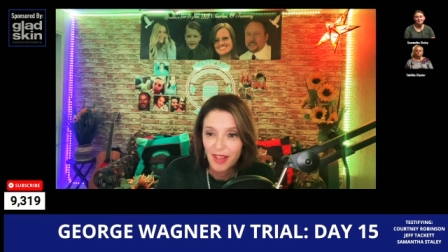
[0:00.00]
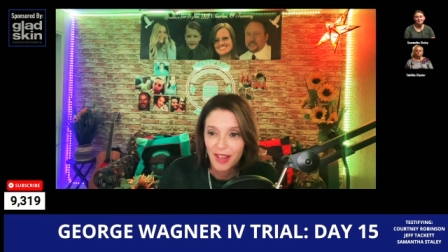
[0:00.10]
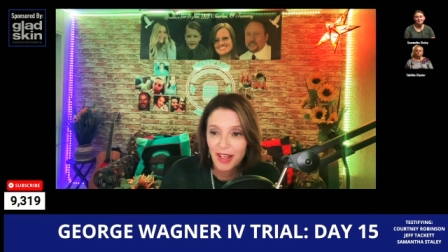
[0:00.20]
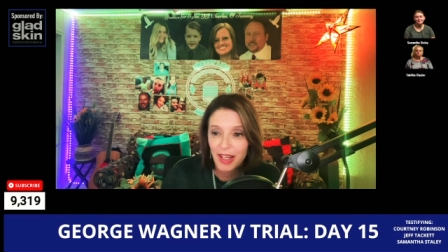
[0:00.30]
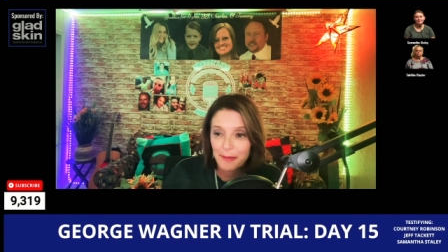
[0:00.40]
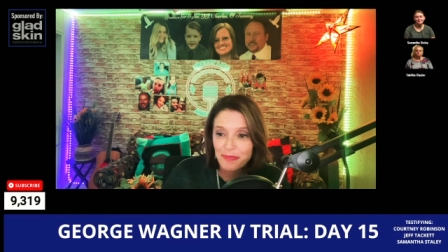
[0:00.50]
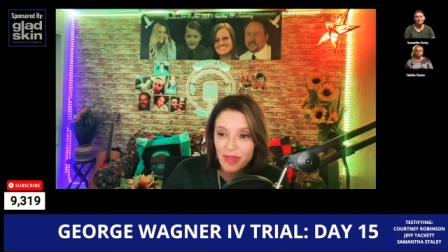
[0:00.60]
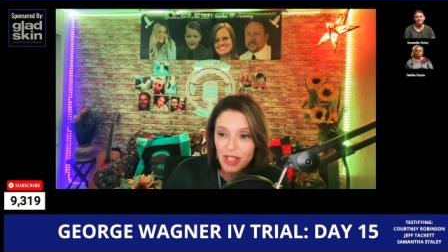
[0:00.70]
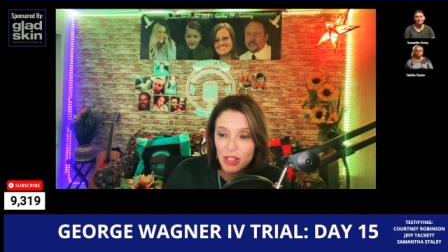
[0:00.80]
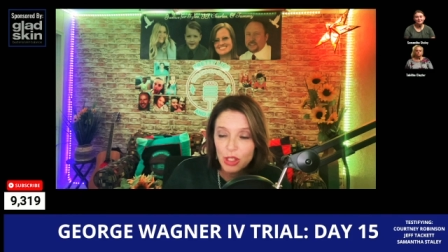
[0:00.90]
Um,
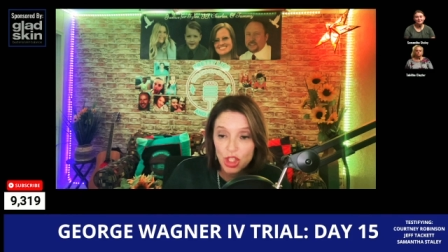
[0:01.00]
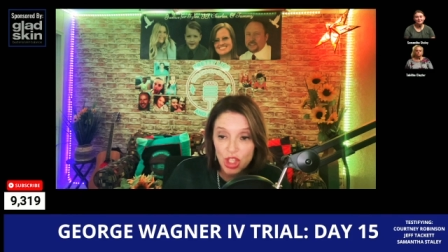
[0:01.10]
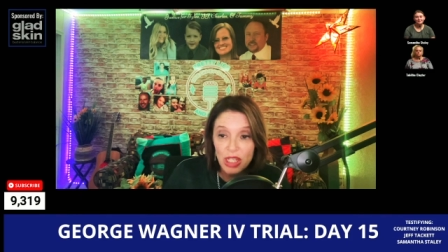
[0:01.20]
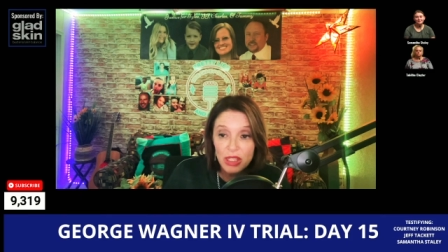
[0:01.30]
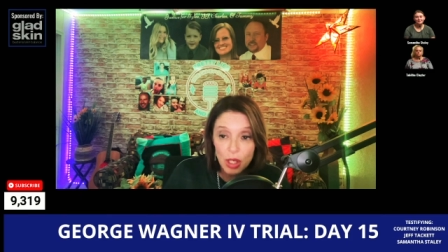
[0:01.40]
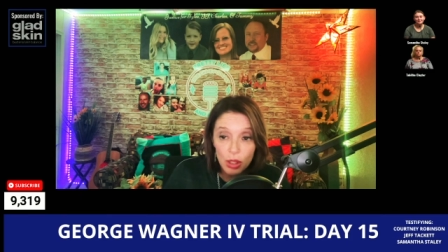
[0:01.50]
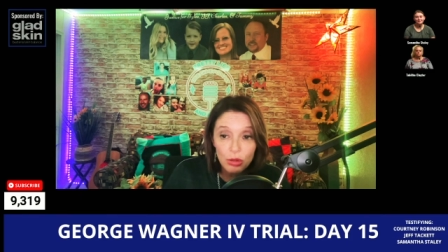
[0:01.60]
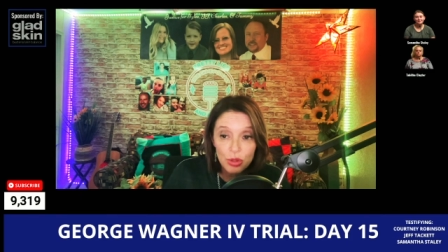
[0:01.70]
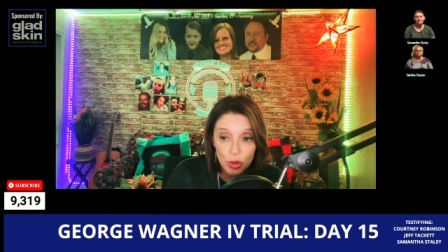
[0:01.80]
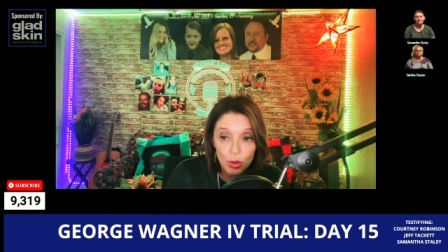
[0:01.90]
she told
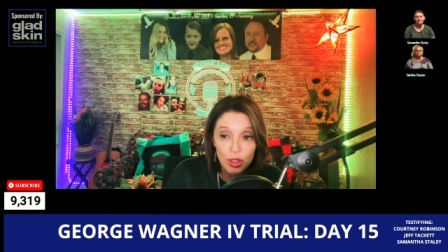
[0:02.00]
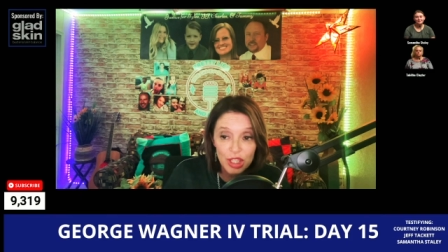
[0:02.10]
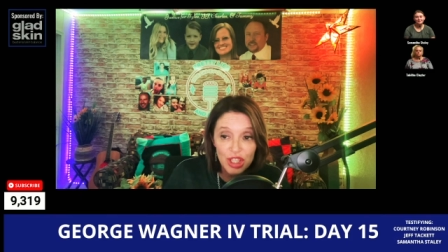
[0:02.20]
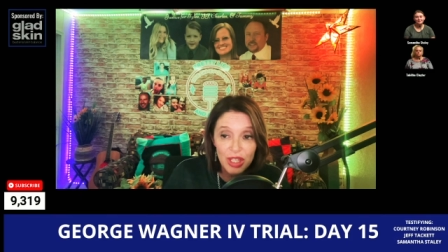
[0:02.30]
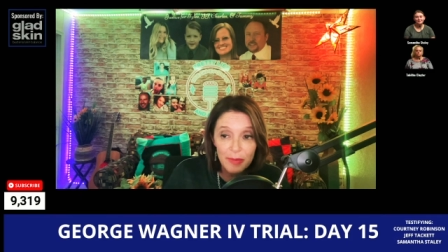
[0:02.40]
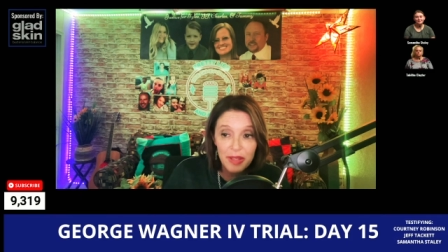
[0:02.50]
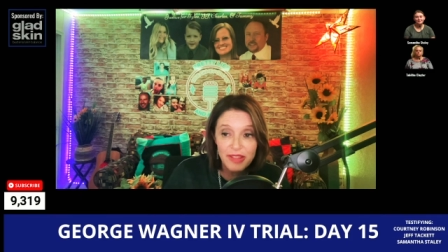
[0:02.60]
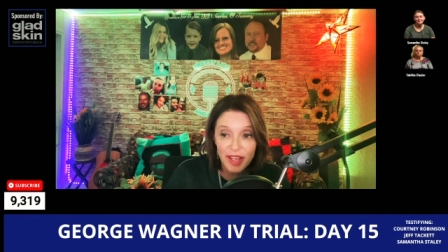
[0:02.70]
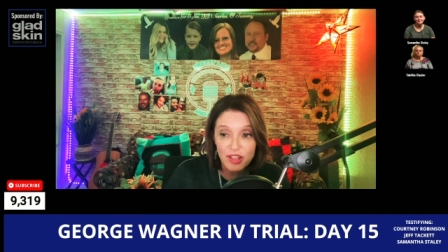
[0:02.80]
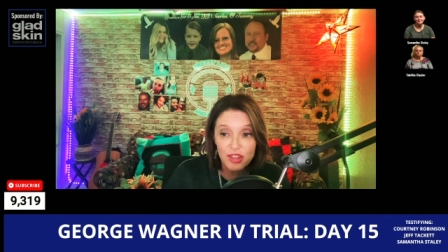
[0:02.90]
George she had been
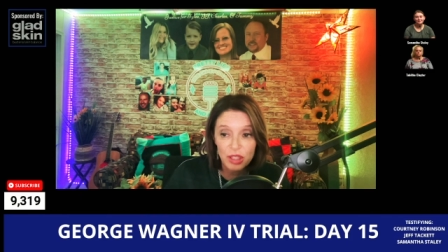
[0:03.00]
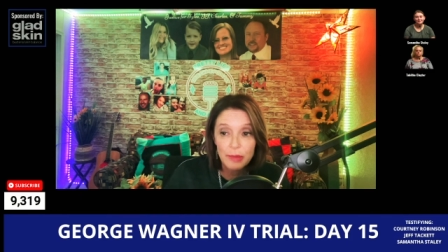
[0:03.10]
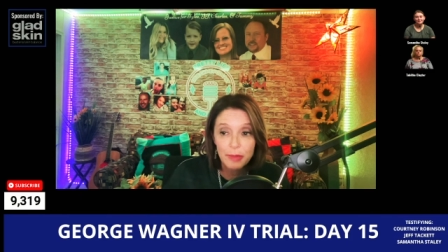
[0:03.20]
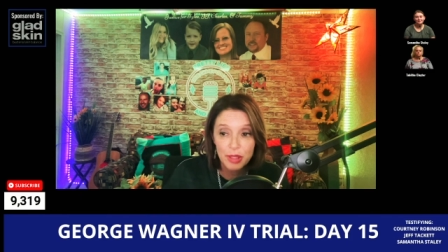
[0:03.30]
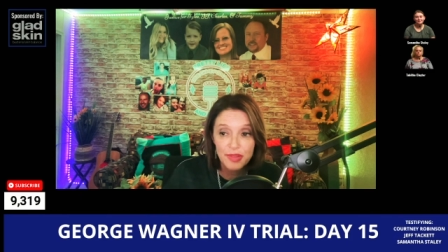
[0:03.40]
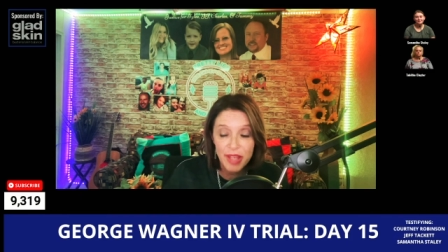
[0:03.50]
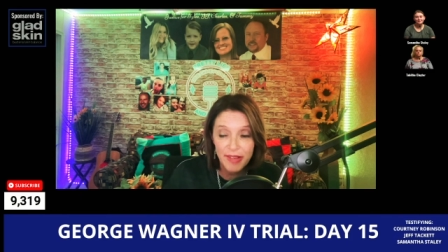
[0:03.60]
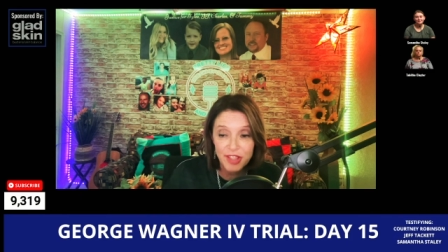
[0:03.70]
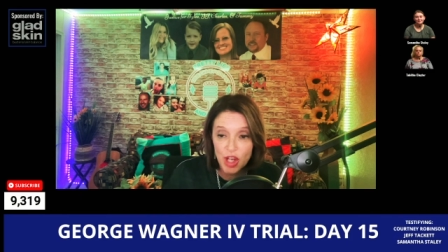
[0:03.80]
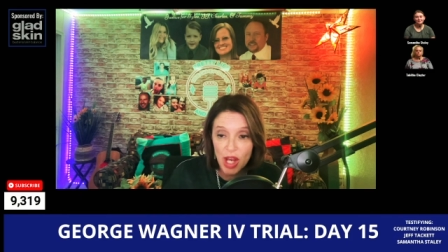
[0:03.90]
sexually abused as
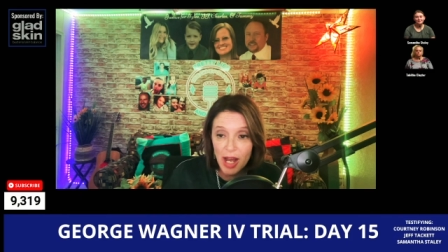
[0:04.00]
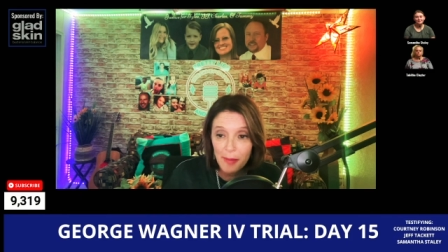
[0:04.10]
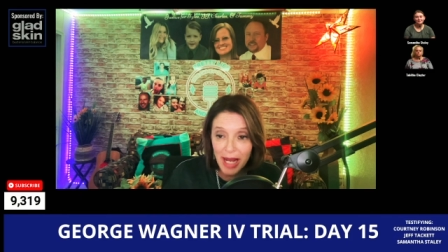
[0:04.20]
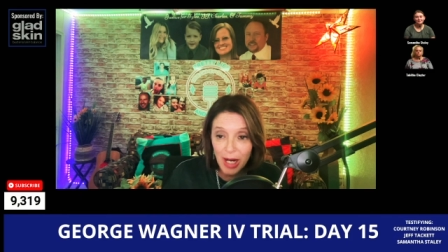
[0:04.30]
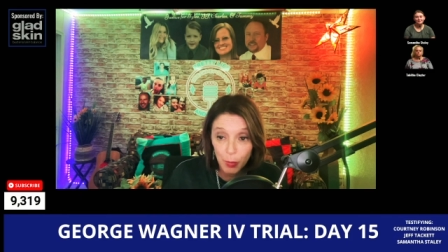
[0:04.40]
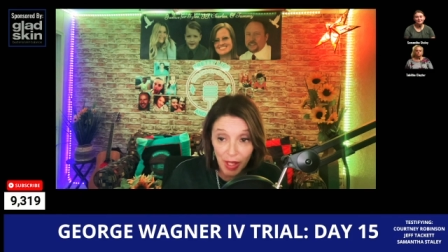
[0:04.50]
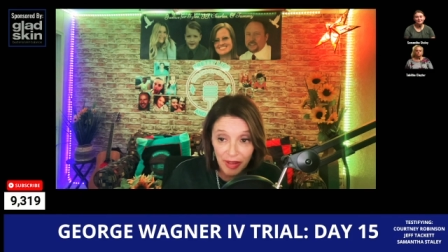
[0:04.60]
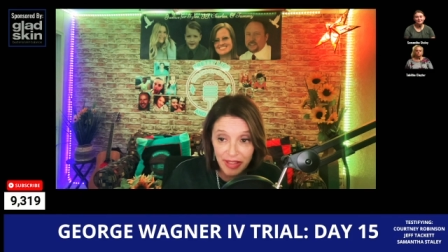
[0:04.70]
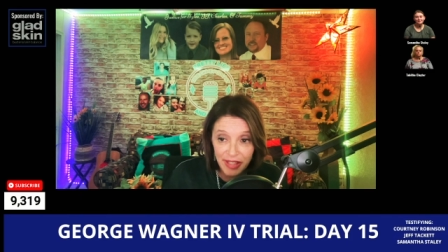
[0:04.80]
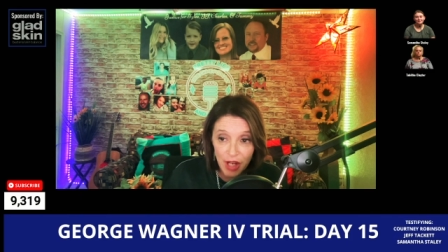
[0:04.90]
a child by a
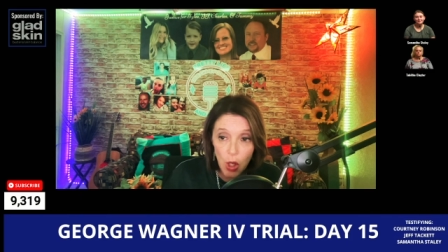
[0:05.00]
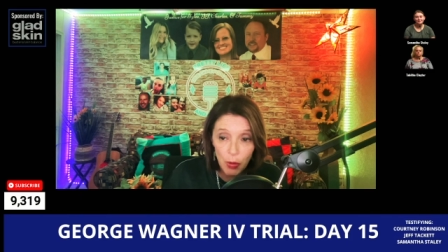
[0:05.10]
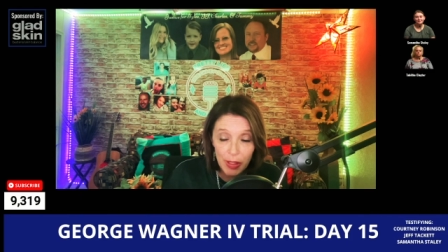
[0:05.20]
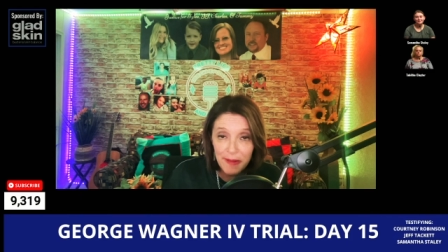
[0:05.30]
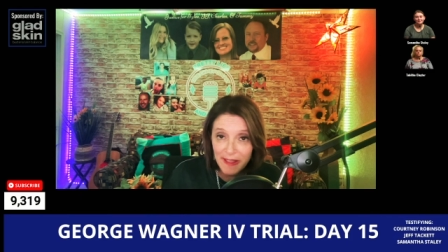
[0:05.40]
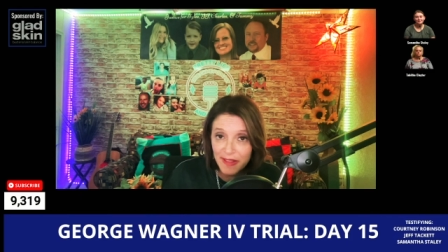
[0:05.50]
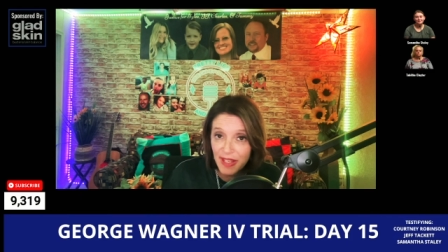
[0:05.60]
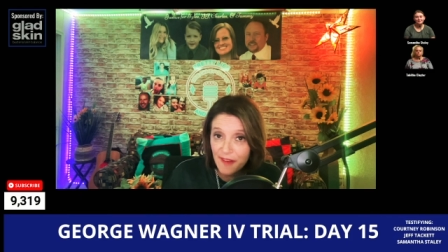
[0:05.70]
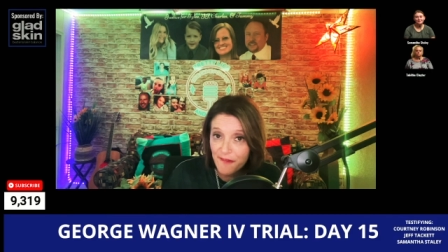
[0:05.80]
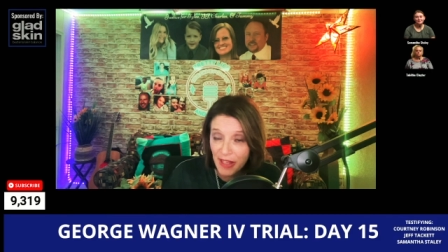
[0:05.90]
relative only because he
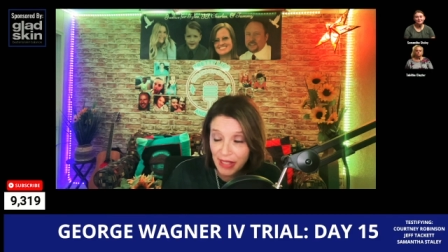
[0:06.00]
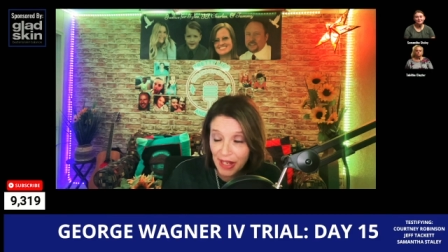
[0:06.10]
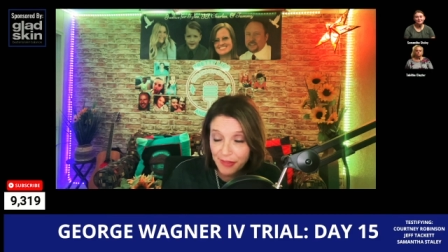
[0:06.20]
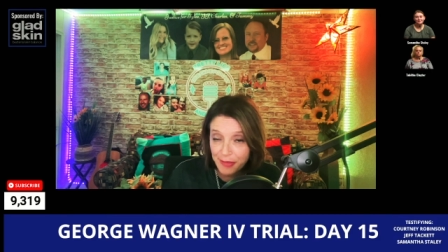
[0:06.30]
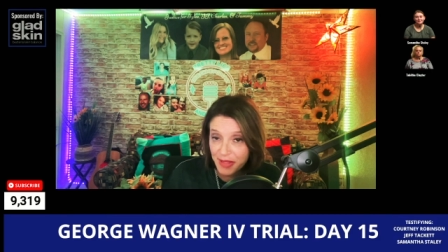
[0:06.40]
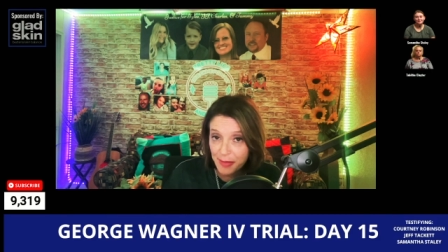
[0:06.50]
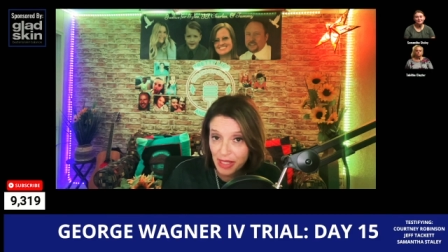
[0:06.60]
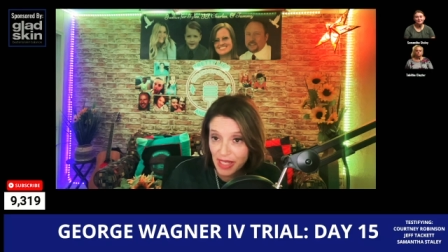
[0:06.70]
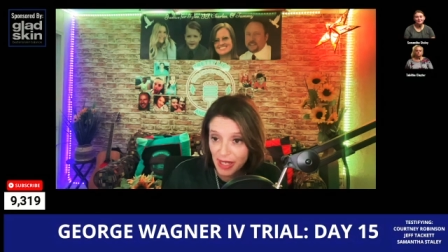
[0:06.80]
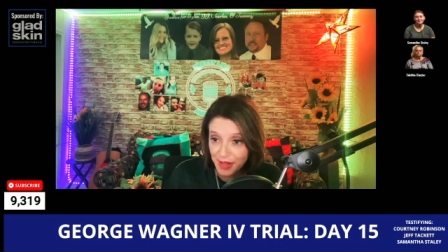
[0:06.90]
had found out from
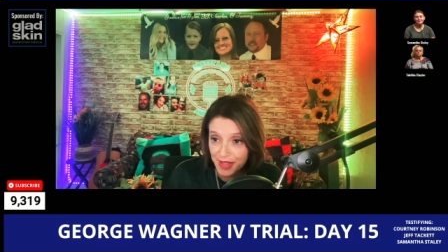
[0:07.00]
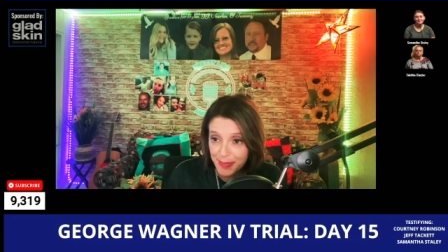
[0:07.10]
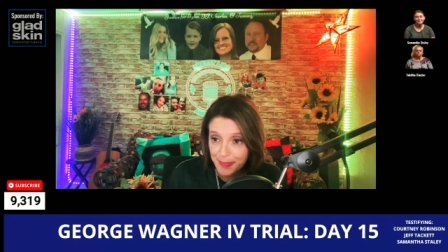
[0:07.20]
somebody else.